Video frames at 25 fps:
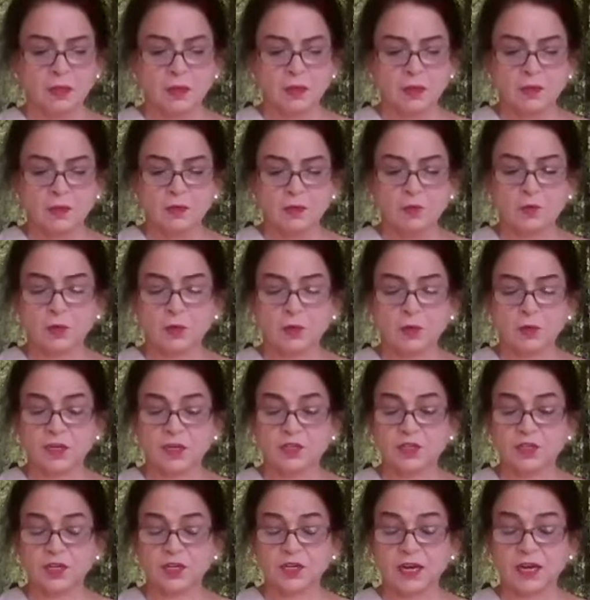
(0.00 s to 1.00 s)
To
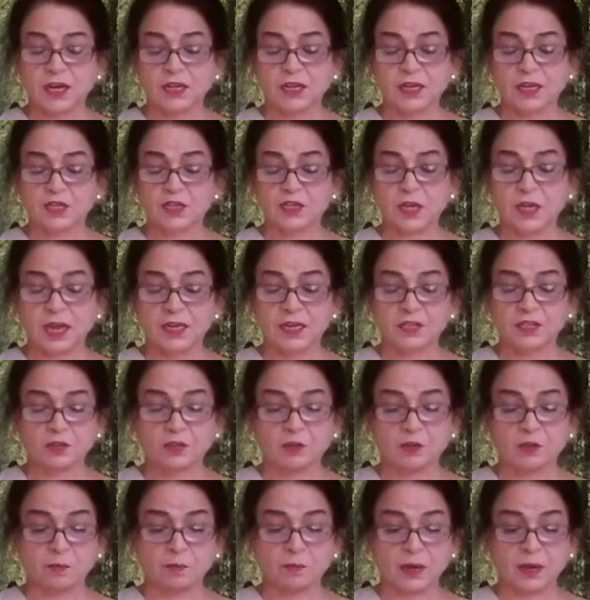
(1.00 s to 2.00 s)
understand the science of
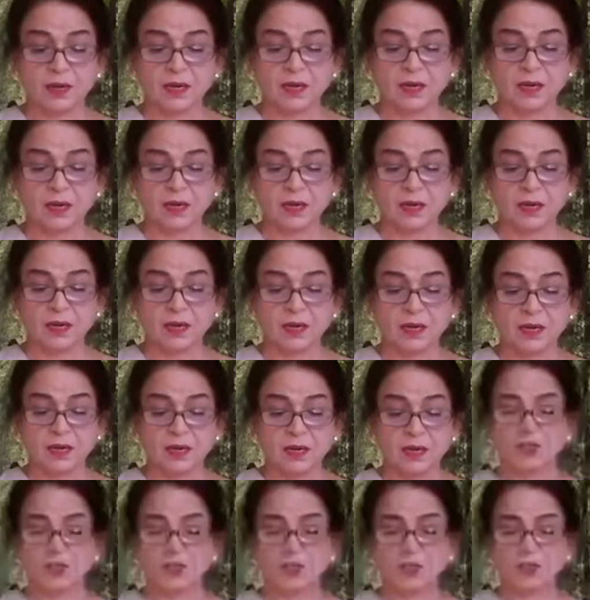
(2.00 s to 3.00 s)
pranayama, it's
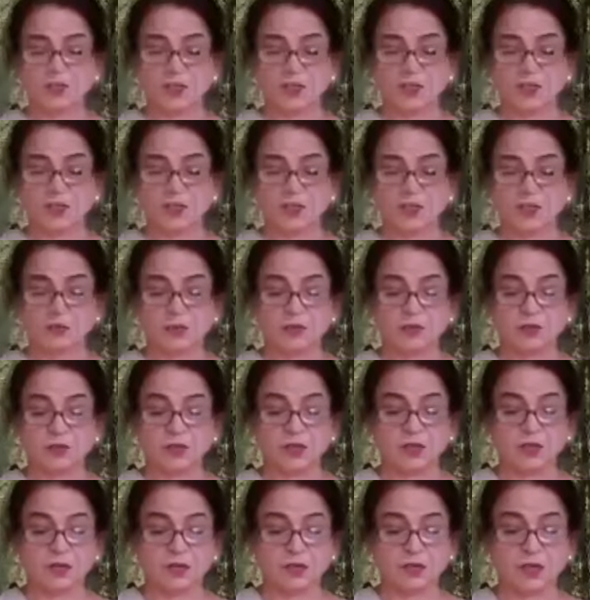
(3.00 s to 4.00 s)
necessary to
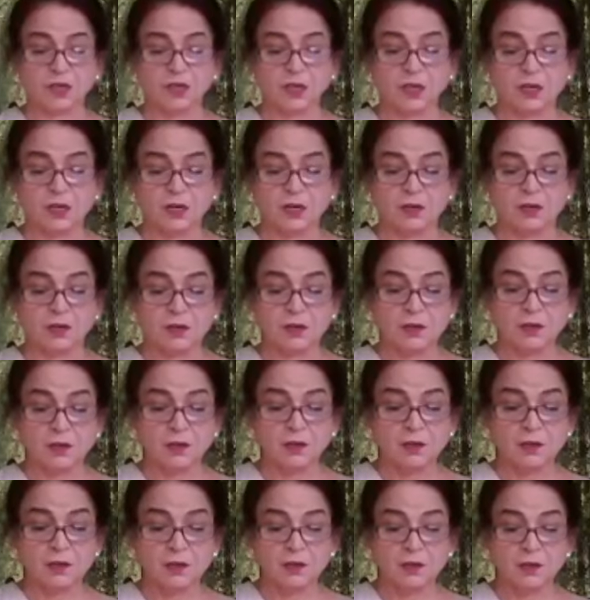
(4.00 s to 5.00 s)
consider the
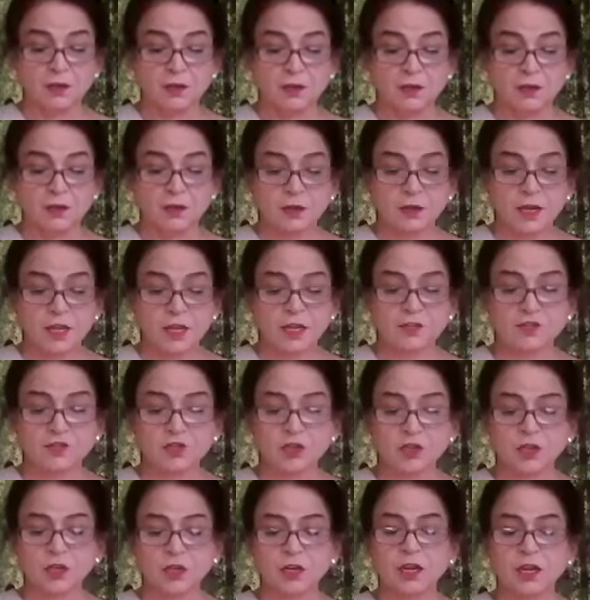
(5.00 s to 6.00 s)

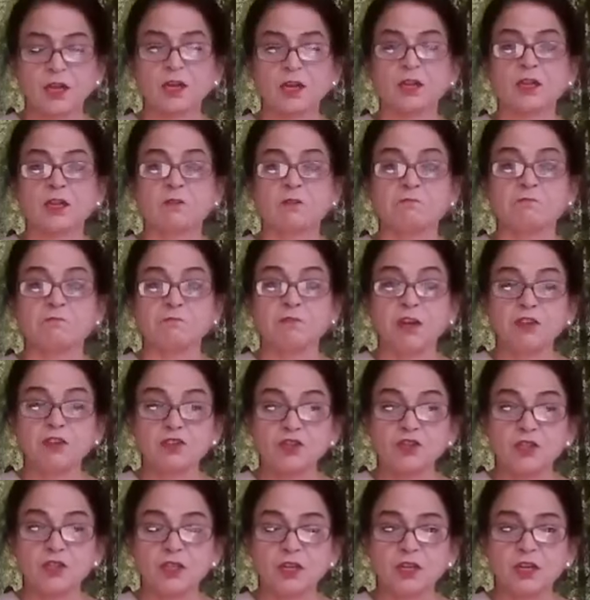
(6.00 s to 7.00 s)
nature and the
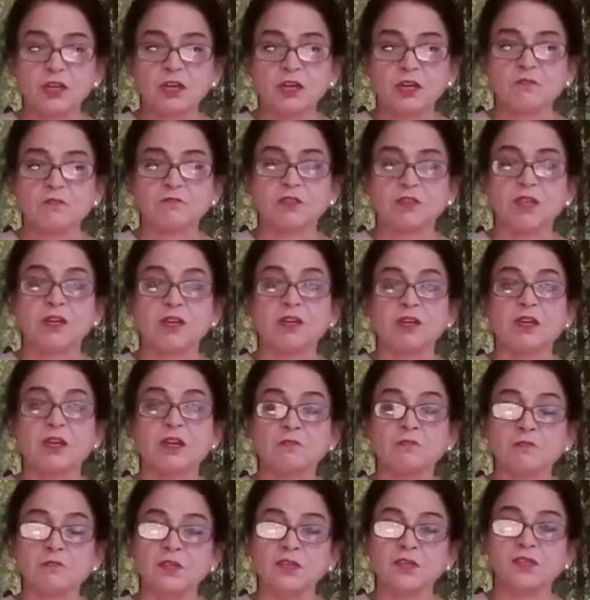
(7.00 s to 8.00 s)
function of the
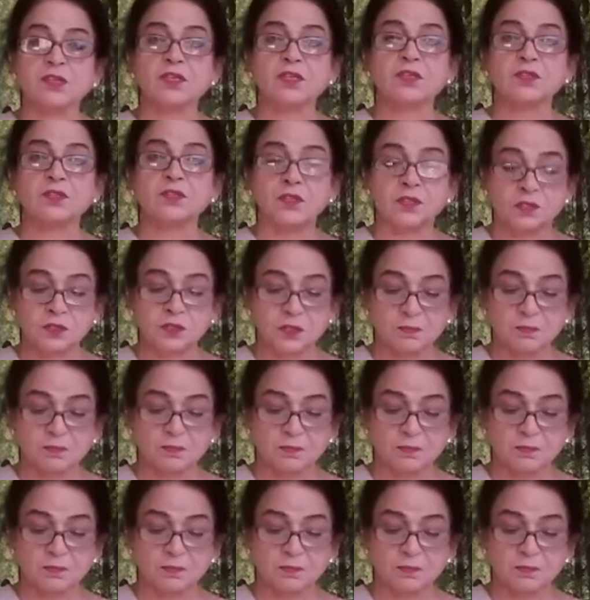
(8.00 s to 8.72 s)
nervous system.